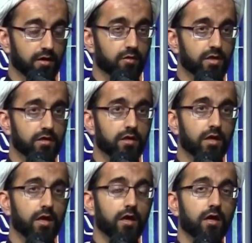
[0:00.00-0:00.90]
Okay,
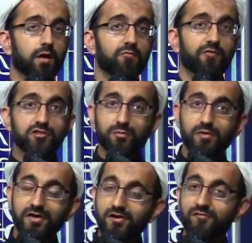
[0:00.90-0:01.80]
Fajr
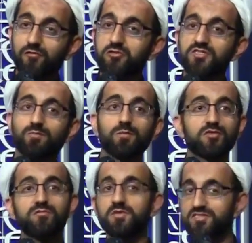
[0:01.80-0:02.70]
prayer, unfortunately, some people
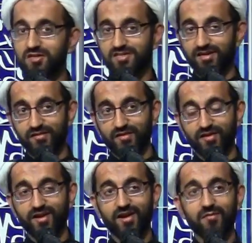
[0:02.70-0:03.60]
just miss altogether.
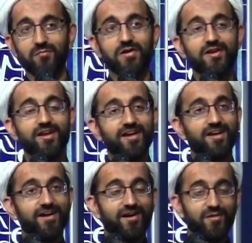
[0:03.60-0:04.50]
But
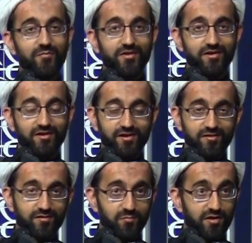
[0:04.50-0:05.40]

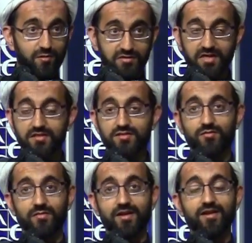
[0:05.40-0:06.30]
and may Allah protect us
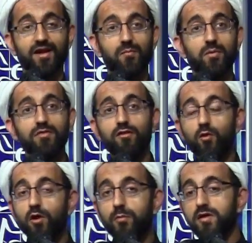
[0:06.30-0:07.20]
from that. But the
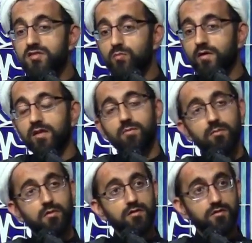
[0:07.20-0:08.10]
Dhuhr prayer is one that
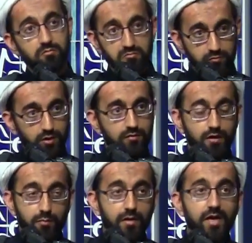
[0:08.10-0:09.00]
people,
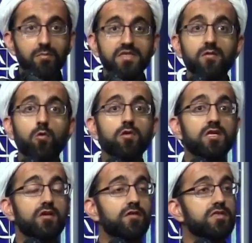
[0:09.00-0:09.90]
they'll pray, but they
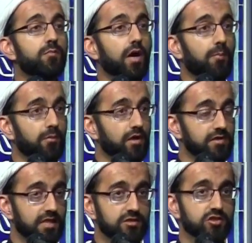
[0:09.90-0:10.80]
won't give it the proper
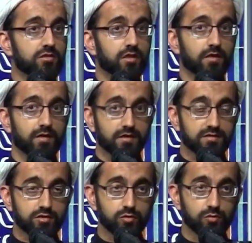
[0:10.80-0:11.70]
attention that
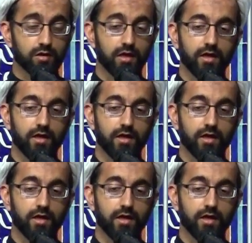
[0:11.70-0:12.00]
it's due.